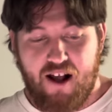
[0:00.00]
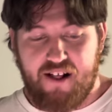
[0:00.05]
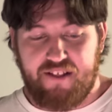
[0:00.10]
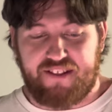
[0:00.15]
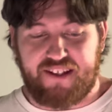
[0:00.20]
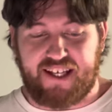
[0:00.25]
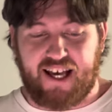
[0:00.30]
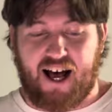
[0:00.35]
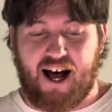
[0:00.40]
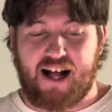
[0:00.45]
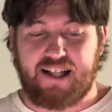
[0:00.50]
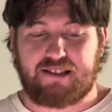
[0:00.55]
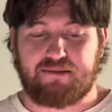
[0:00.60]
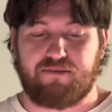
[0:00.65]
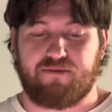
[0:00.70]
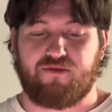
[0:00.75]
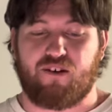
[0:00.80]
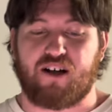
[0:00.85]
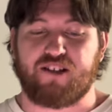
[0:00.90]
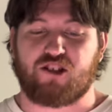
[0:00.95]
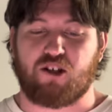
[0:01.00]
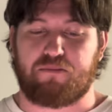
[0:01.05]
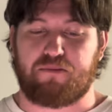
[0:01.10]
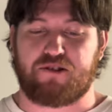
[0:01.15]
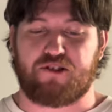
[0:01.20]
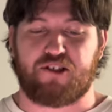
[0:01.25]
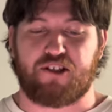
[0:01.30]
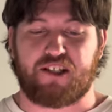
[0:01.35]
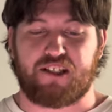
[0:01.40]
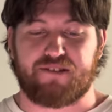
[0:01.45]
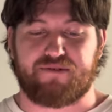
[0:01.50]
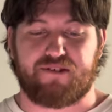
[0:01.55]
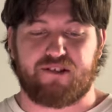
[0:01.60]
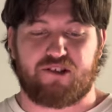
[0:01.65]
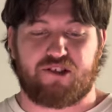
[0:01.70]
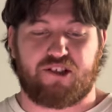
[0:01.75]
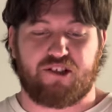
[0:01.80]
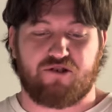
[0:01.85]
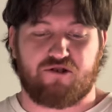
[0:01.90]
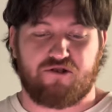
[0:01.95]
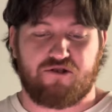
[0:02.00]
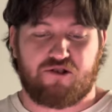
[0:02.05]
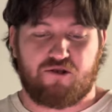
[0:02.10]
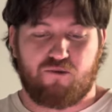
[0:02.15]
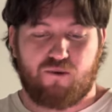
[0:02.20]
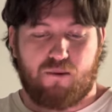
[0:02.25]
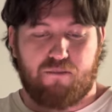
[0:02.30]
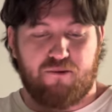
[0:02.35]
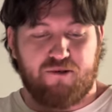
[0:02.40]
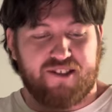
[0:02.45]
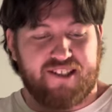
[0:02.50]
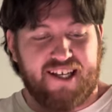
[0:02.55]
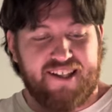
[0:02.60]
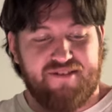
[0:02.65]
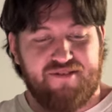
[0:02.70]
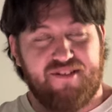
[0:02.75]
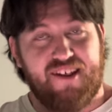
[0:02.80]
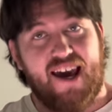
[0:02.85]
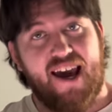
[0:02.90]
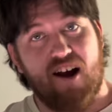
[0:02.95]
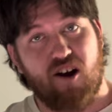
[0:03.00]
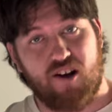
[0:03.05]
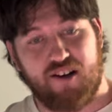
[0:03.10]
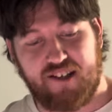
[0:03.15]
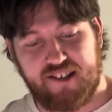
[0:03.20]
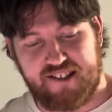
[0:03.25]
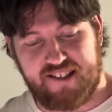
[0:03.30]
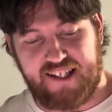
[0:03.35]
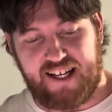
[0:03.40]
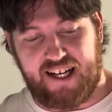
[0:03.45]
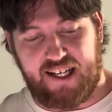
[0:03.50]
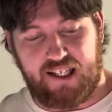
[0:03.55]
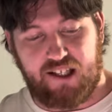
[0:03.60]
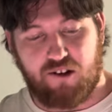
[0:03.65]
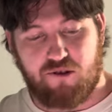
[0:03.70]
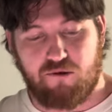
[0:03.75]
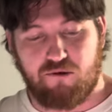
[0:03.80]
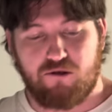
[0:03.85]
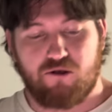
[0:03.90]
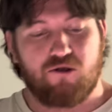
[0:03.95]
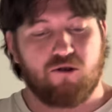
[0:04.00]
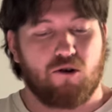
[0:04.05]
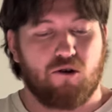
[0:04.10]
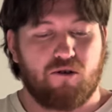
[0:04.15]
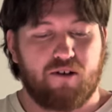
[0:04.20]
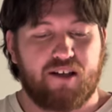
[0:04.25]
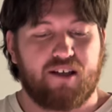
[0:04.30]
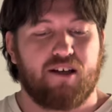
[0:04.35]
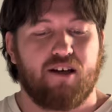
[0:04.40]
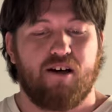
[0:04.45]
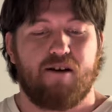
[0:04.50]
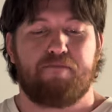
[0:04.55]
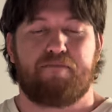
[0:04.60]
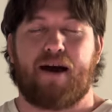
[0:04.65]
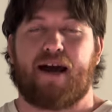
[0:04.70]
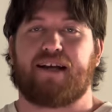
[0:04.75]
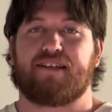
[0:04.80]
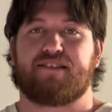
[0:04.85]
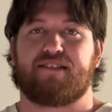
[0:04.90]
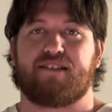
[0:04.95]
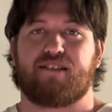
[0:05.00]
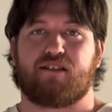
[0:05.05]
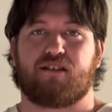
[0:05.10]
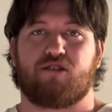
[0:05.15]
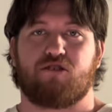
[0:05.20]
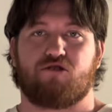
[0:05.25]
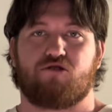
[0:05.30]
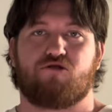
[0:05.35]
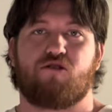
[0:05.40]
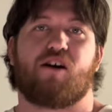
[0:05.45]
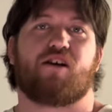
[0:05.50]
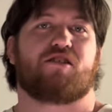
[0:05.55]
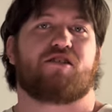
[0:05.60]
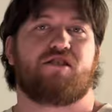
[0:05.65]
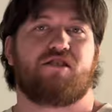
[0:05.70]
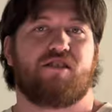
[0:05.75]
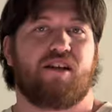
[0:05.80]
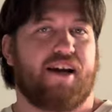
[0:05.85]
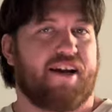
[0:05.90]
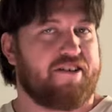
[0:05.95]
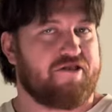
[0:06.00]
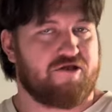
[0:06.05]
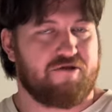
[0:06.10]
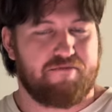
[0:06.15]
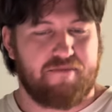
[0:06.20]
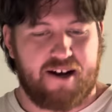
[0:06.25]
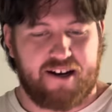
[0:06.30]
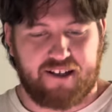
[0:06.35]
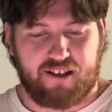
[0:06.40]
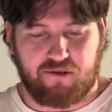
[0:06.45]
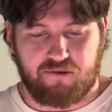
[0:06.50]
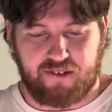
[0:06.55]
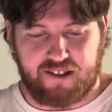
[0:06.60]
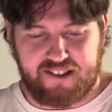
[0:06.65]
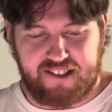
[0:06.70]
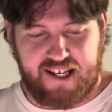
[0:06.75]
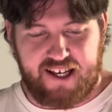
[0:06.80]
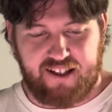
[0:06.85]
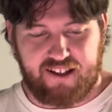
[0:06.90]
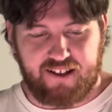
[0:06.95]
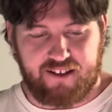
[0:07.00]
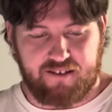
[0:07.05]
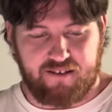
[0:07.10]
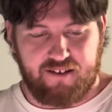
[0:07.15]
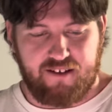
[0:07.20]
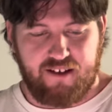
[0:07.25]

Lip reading: The arts provides opportunities for children to represent their understanding through drawing, painting, construction, and dramatic retelling.